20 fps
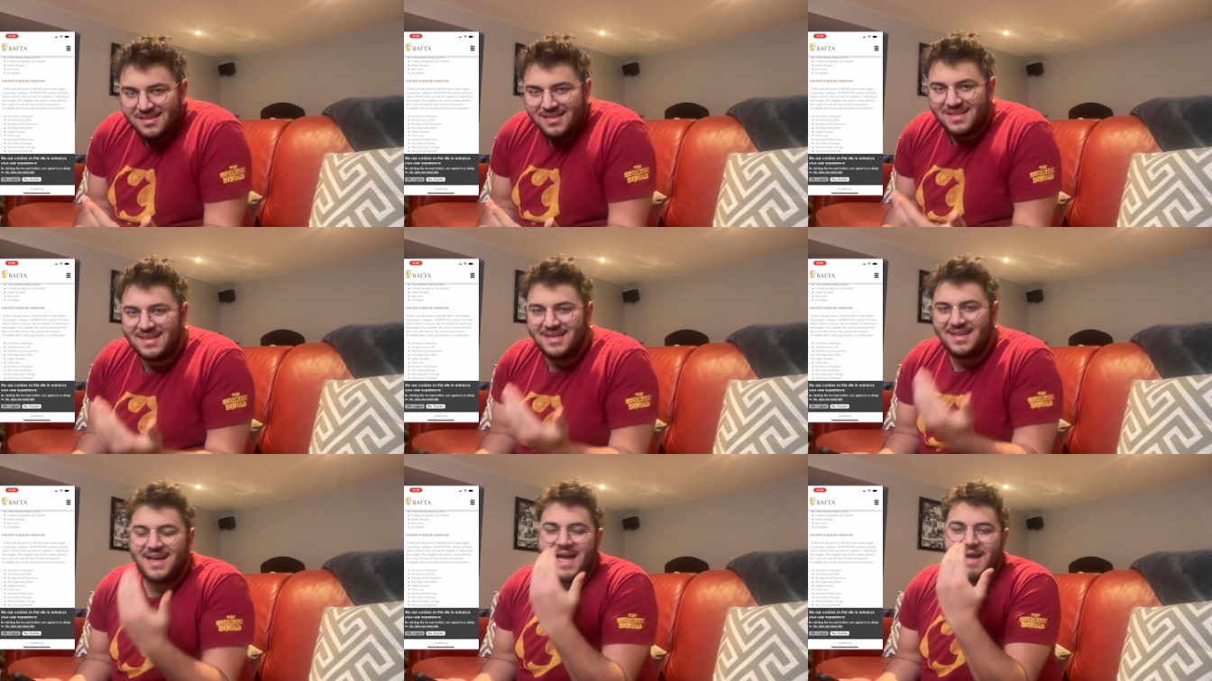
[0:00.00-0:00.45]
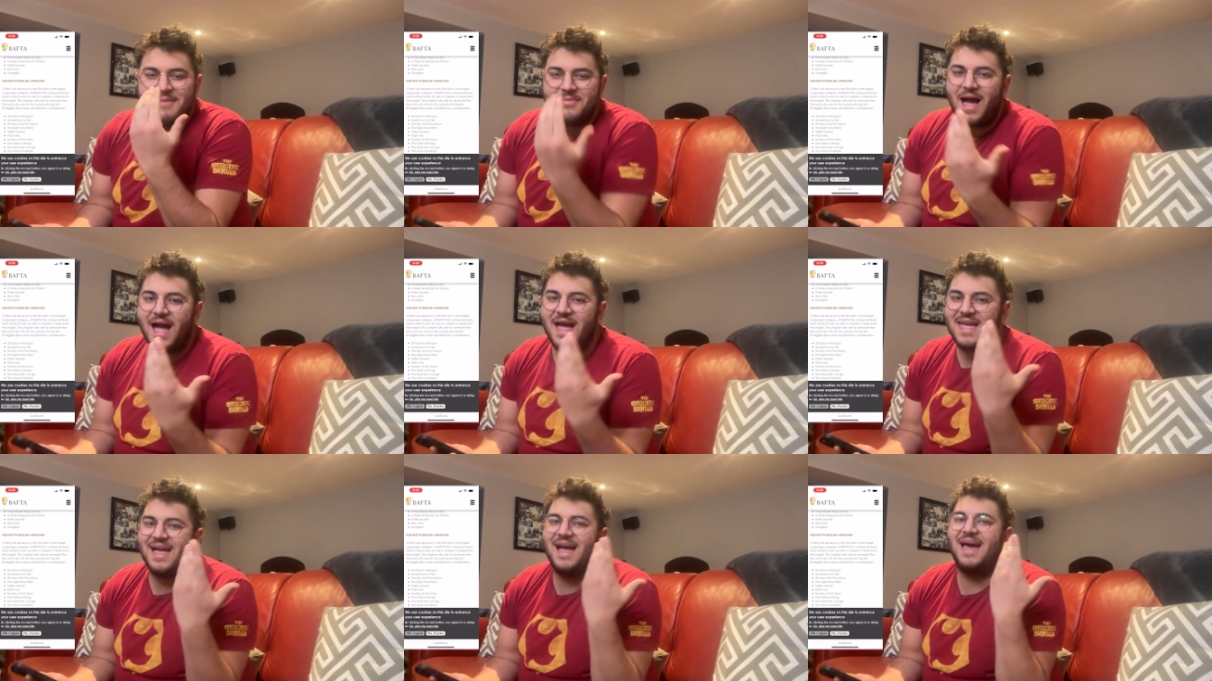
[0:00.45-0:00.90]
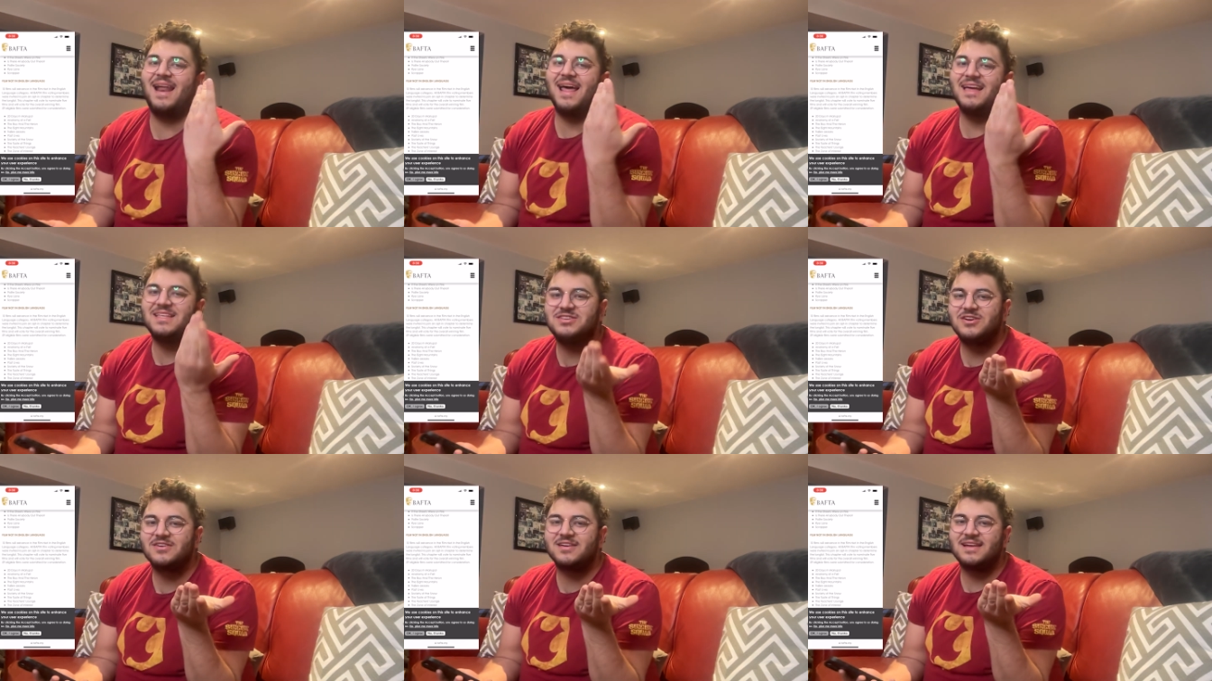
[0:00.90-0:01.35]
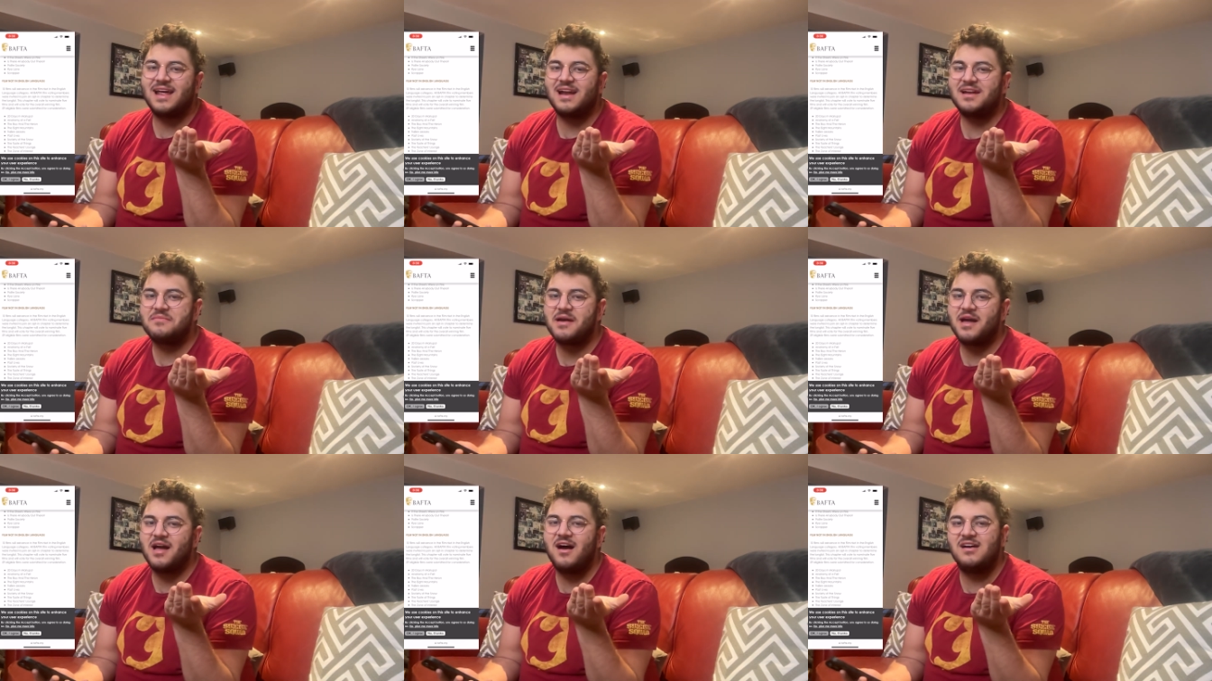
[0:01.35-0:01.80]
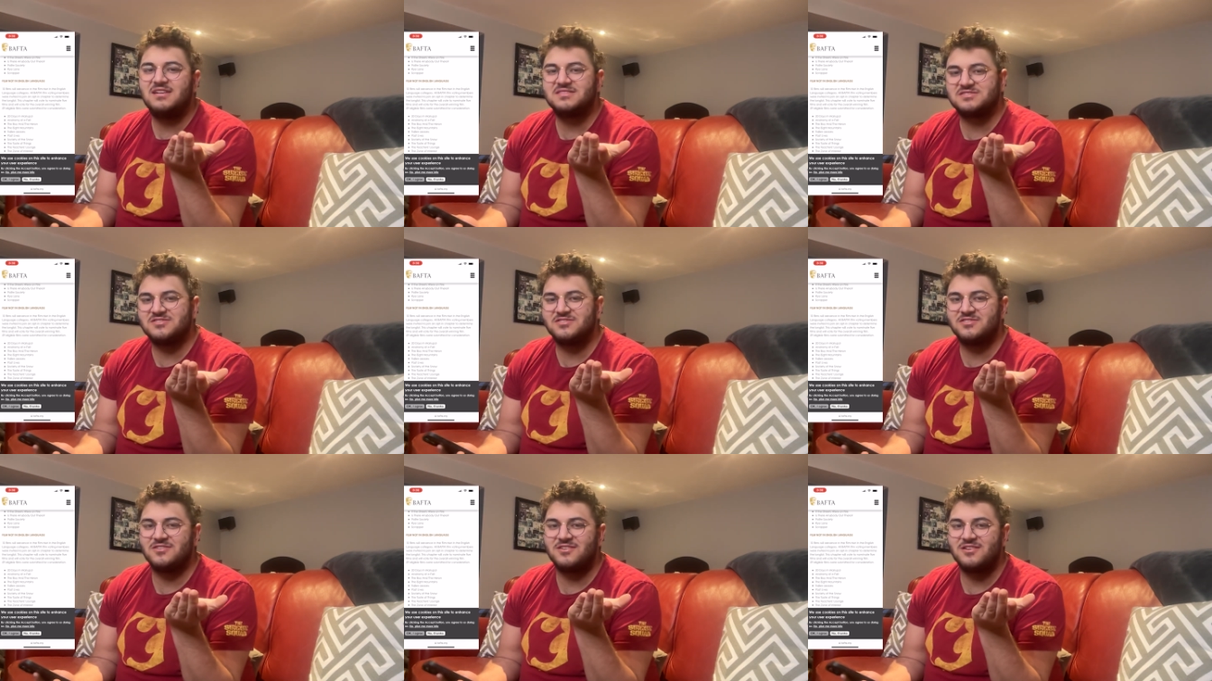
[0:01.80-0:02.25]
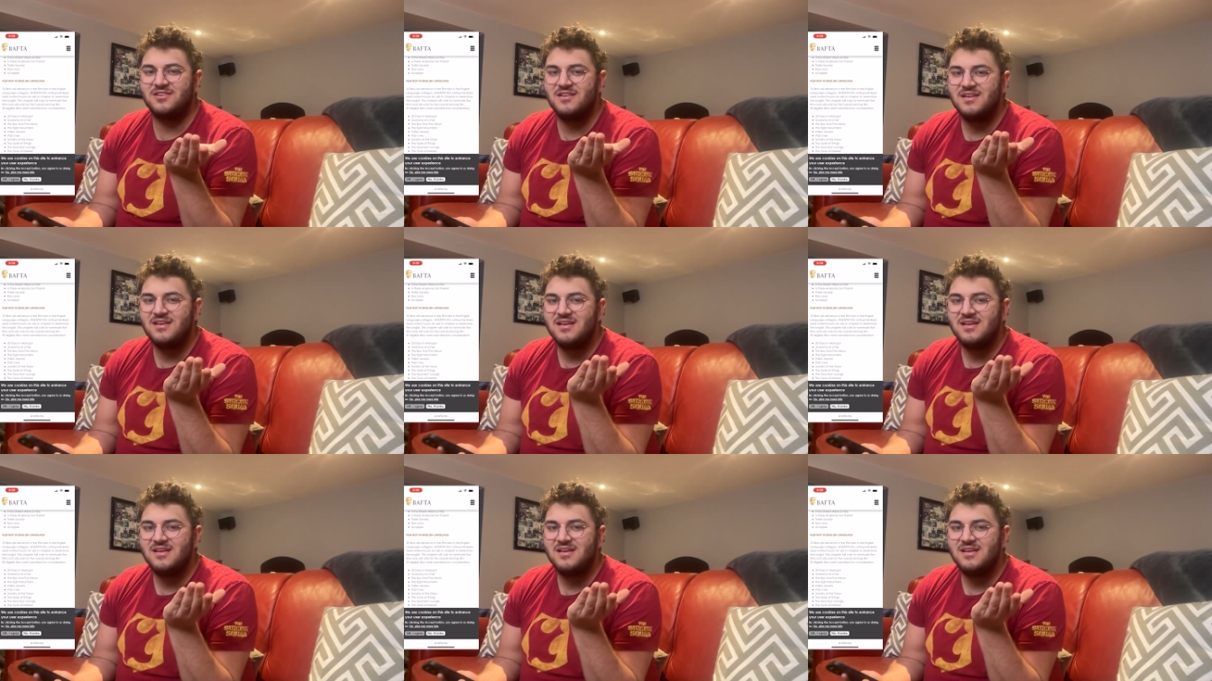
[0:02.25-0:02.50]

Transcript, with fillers: I, I, I, took it out of my Oscar